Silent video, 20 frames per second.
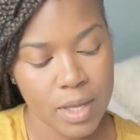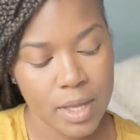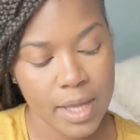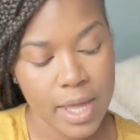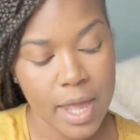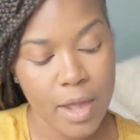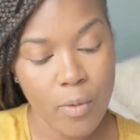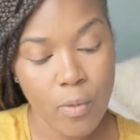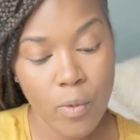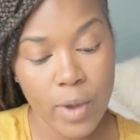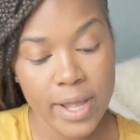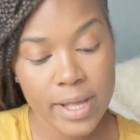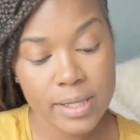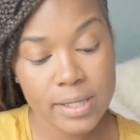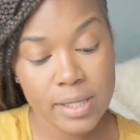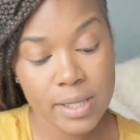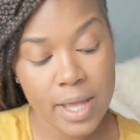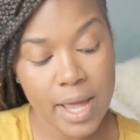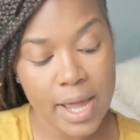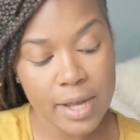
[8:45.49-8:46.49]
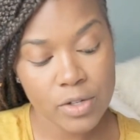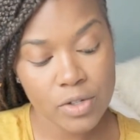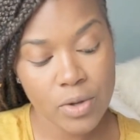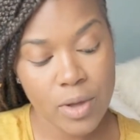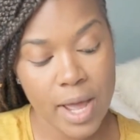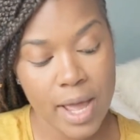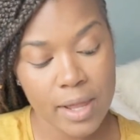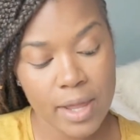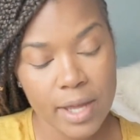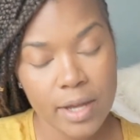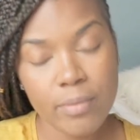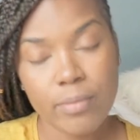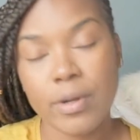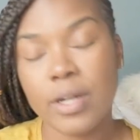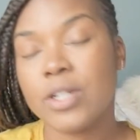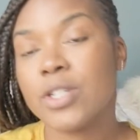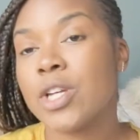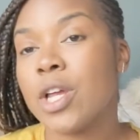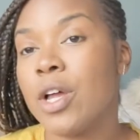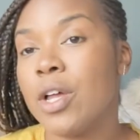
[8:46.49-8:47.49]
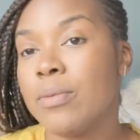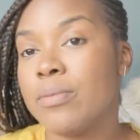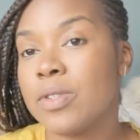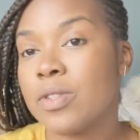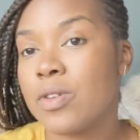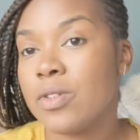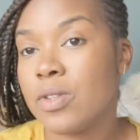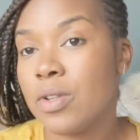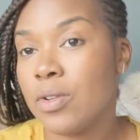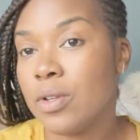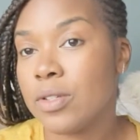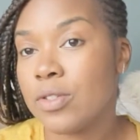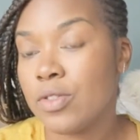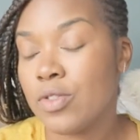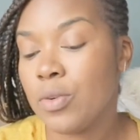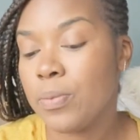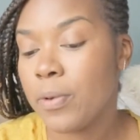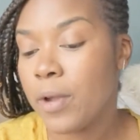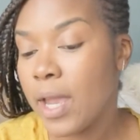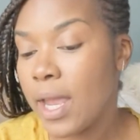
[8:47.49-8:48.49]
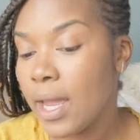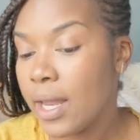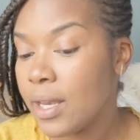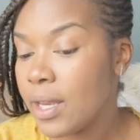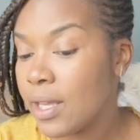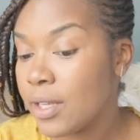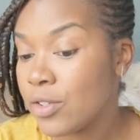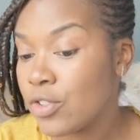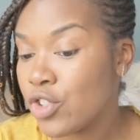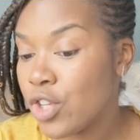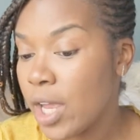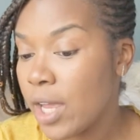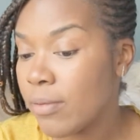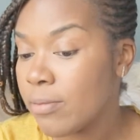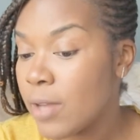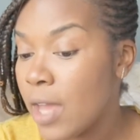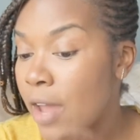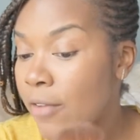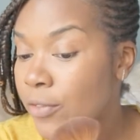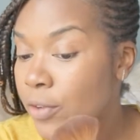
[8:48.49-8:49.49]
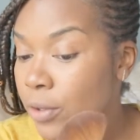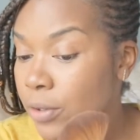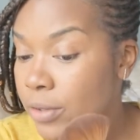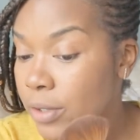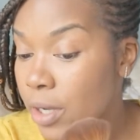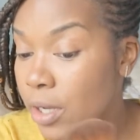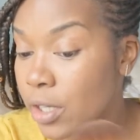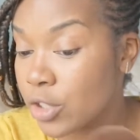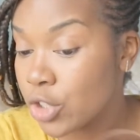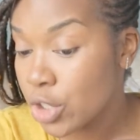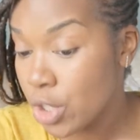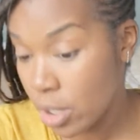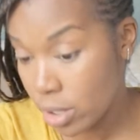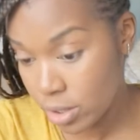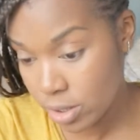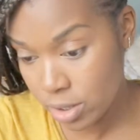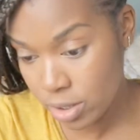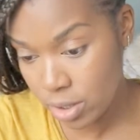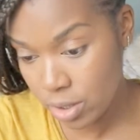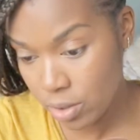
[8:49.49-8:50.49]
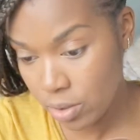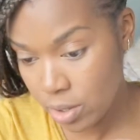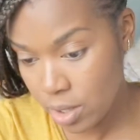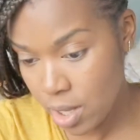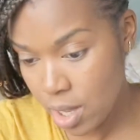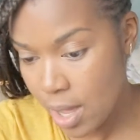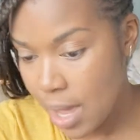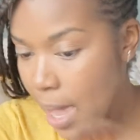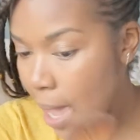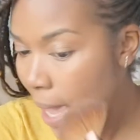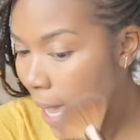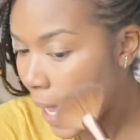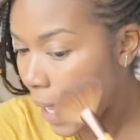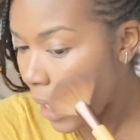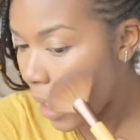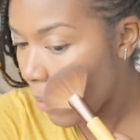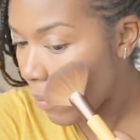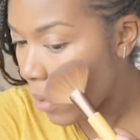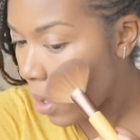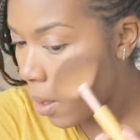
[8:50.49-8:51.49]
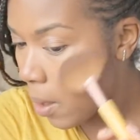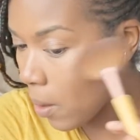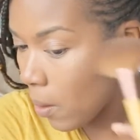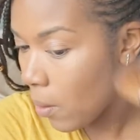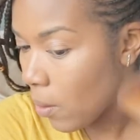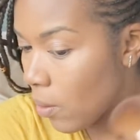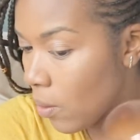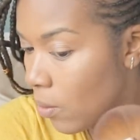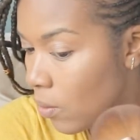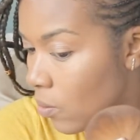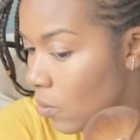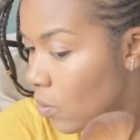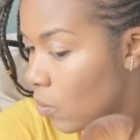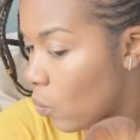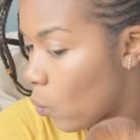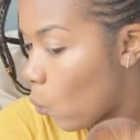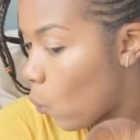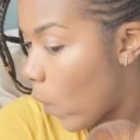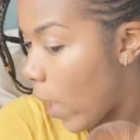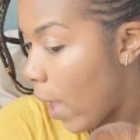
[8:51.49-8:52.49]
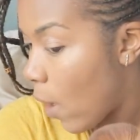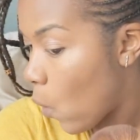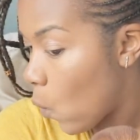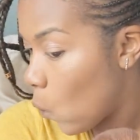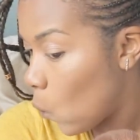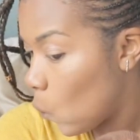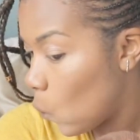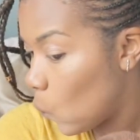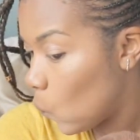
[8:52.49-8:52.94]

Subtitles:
Can't wait till the actual highlighting brush comes because it looks super handy. It's shaped after a shark's tooth. And I'm gonna, wow.